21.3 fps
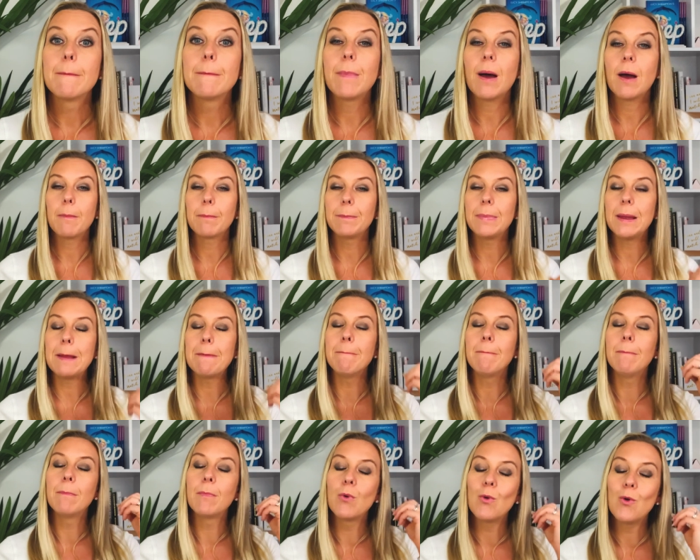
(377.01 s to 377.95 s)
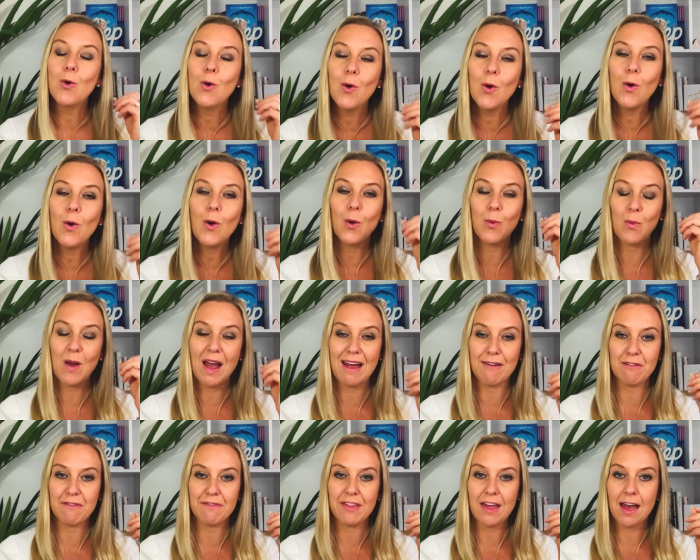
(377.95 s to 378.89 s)
but be more
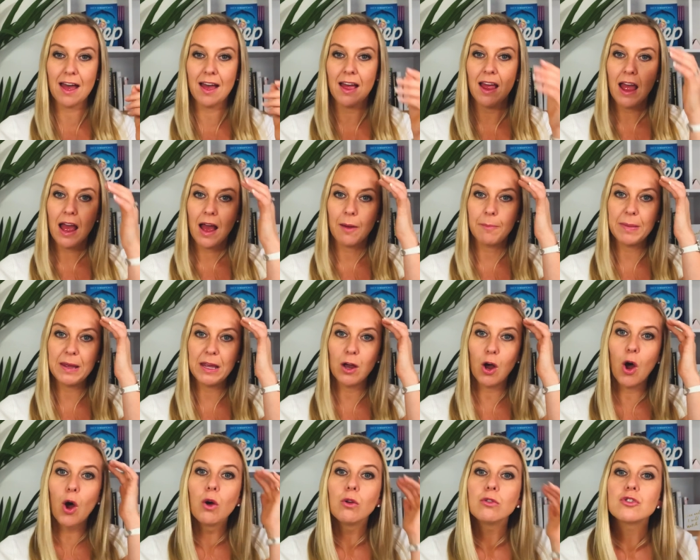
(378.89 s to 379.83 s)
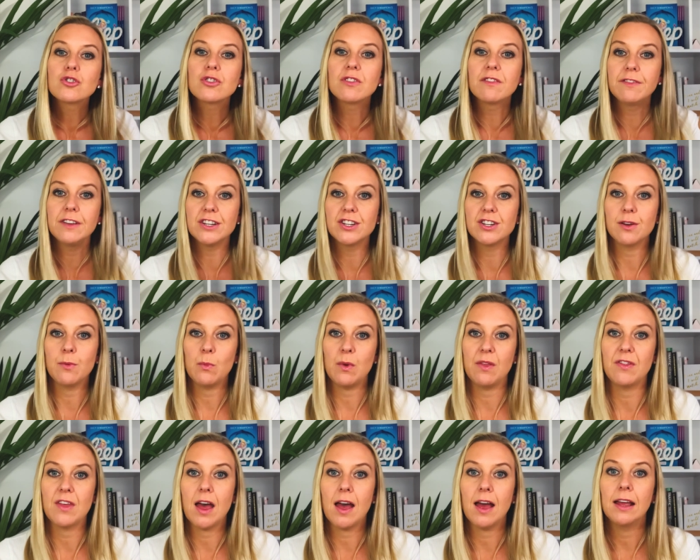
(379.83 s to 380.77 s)
aware of that and be ultra vigilant
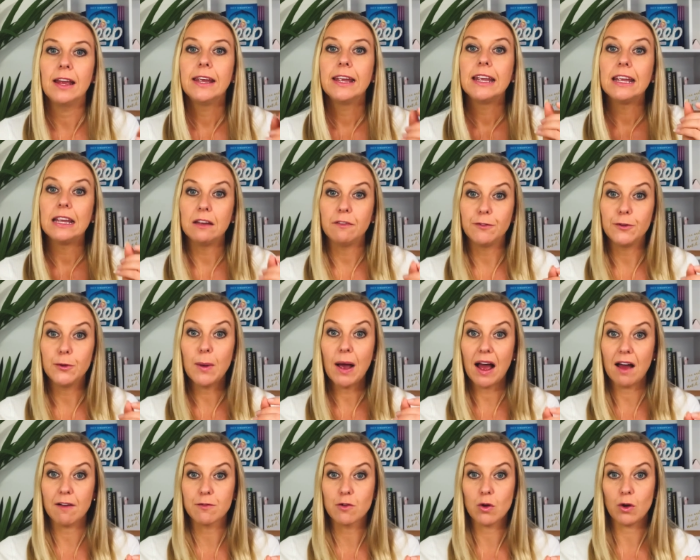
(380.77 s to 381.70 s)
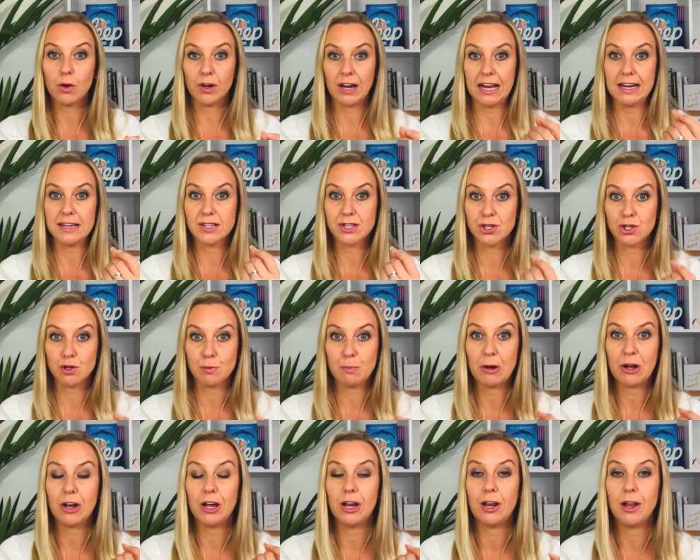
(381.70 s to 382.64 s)
with that if you have got a
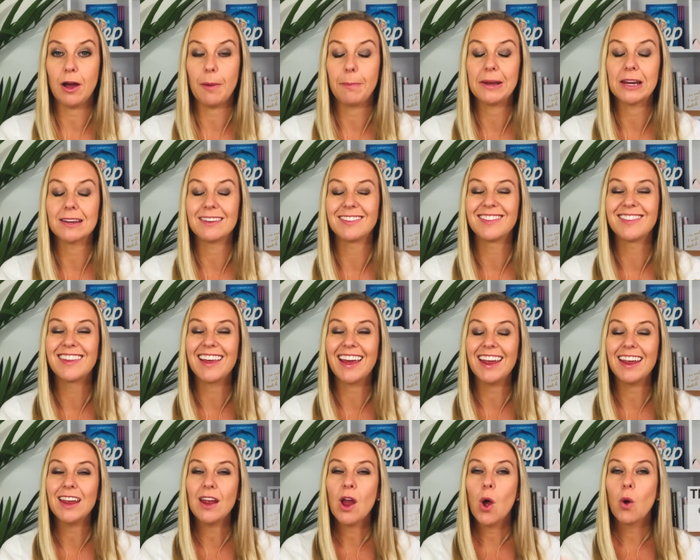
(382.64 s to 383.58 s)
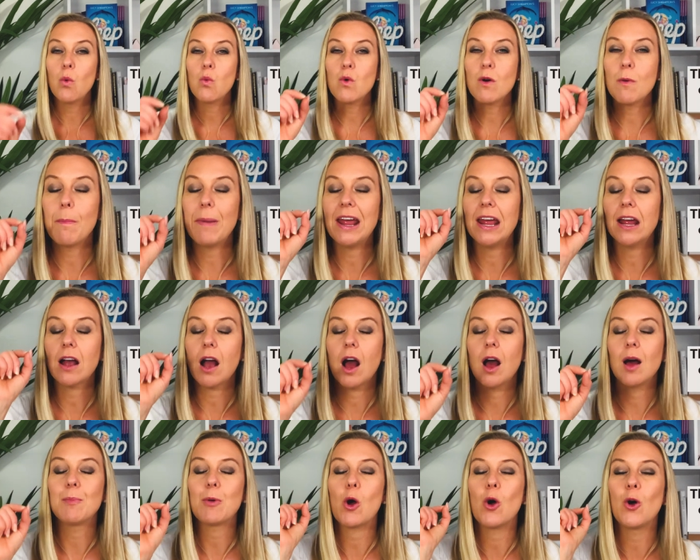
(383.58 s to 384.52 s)
super alert, because they will pick
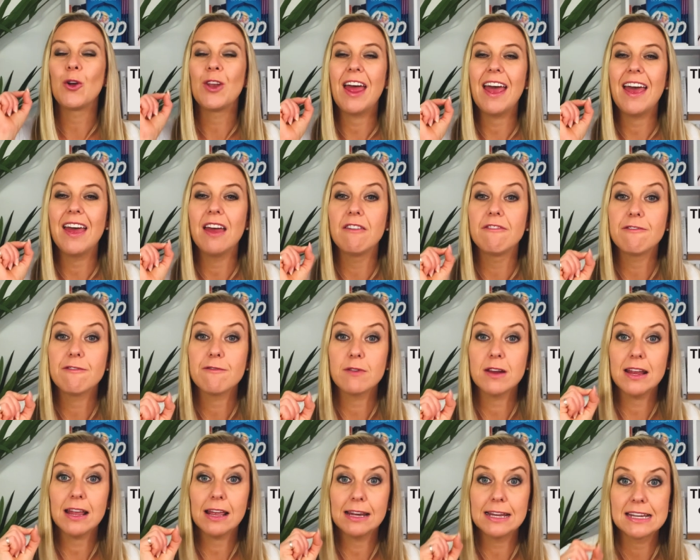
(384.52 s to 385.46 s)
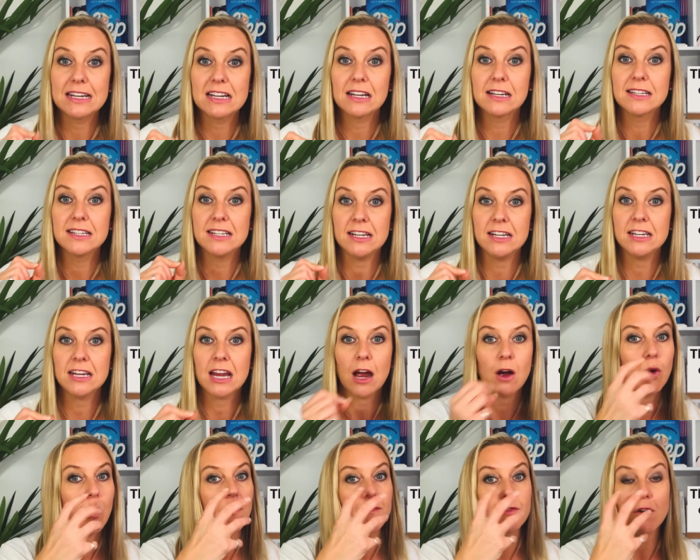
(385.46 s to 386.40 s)
up on every little
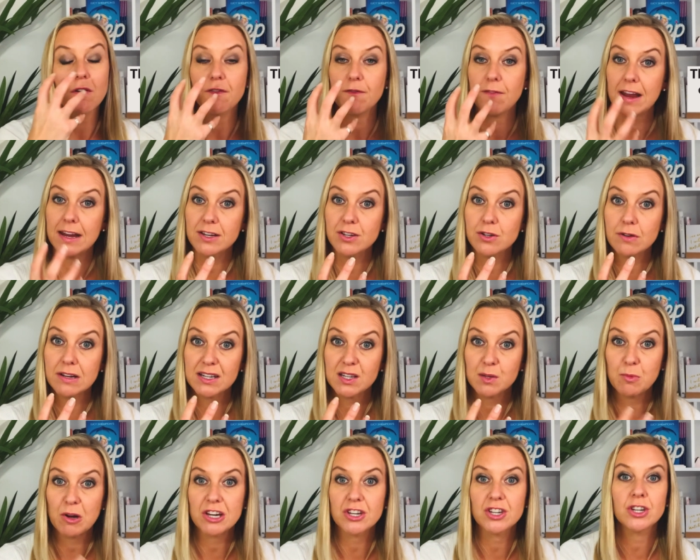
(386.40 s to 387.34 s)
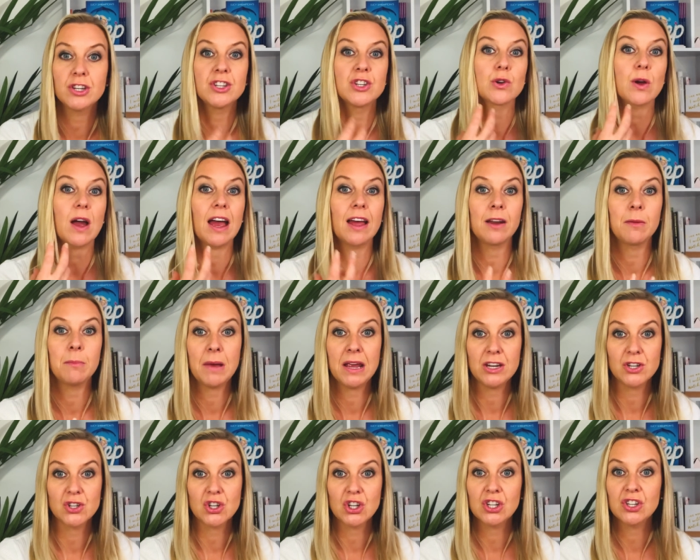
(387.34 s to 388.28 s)
detail of your facial expressions, your
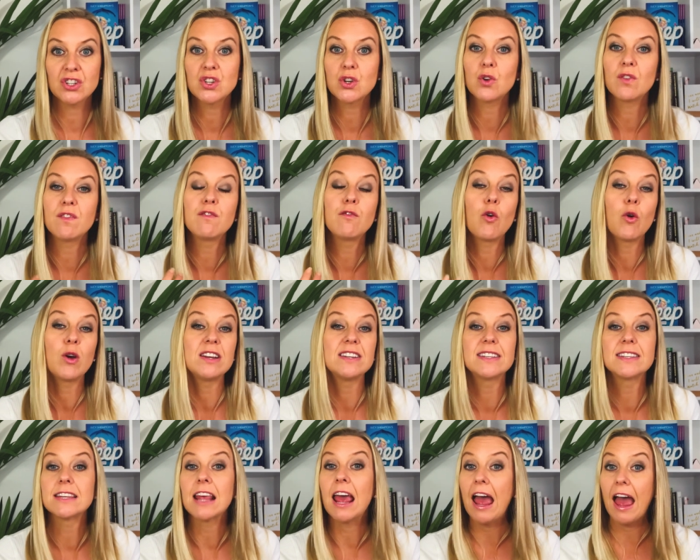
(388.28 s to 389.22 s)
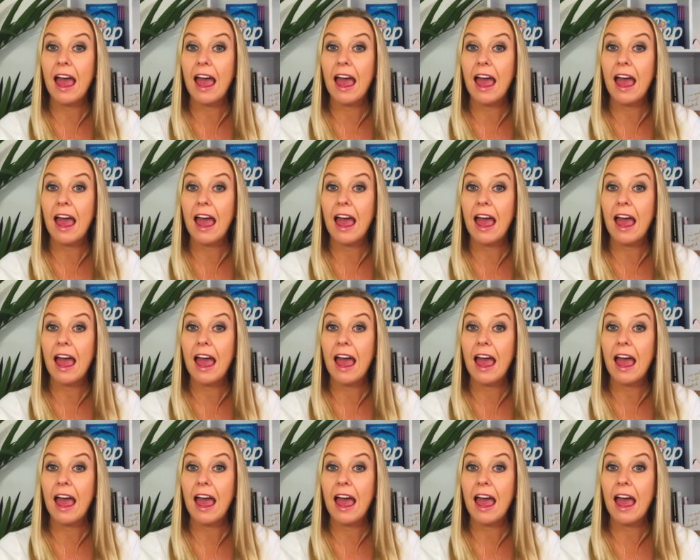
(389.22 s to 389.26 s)
animations, your voice,